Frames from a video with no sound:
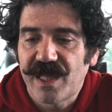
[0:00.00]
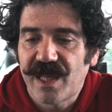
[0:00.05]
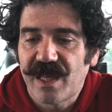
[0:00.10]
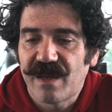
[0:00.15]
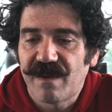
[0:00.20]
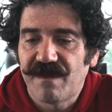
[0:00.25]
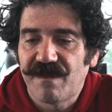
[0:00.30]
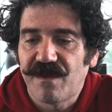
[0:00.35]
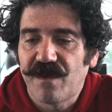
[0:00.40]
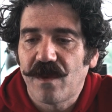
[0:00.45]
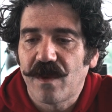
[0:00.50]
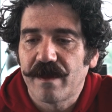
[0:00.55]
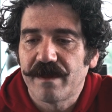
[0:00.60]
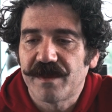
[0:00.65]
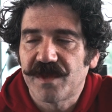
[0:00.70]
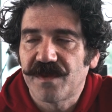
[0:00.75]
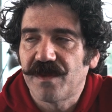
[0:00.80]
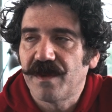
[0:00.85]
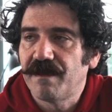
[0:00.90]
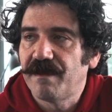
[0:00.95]
that
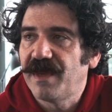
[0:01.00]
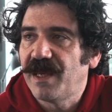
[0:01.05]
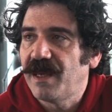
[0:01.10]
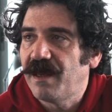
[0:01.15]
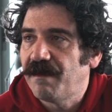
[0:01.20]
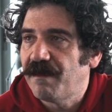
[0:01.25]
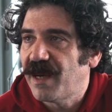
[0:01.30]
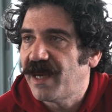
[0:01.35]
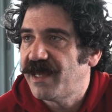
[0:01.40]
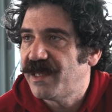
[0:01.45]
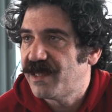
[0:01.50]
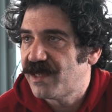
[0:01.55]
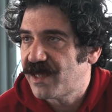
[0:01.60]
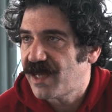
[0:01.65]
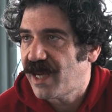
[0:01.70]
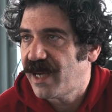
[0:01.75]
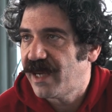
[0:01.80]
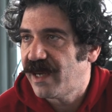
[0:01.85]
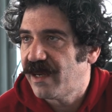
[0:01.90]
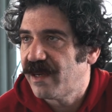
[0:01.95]
informs for me my
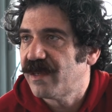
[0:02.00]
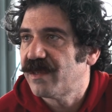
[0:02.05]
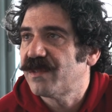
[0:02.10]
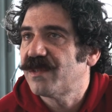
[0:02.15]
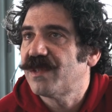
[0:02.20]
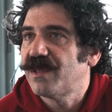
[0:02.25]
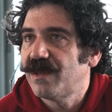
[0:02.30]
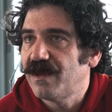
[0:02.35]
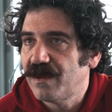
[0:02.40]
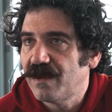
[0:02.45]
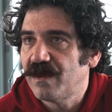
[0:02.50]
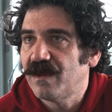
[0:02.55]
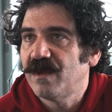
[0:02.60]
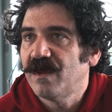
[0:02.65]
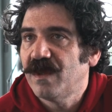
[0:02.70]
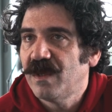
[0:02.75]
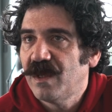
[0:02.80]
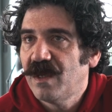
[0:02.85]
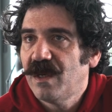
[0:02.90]
desire to